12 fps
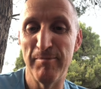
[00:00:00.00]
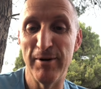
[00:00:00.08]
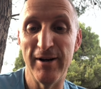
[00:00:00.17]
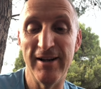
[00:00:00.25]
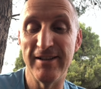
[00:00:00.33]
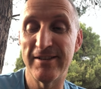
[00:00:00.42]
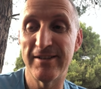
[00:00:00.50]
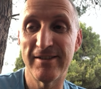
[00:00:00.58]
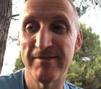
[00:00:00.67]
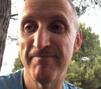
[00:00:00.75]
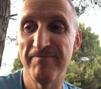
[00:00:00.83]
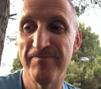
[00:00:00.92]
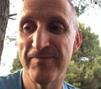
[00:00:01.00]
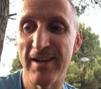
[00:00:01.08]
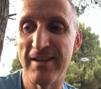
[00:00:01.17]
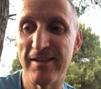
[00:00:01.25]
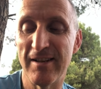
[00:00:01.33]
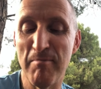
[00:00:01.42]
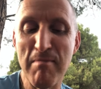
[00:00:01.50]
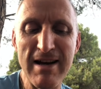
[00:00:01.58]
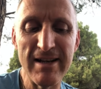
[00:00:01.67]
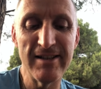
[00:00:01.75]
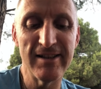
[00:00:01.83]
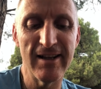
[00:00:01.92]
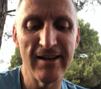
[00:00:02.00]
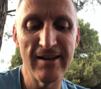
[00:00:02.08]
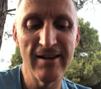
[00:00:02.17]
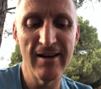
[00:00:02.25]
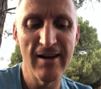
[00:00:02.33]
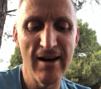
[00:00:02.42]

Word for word: But it's it's an amazing,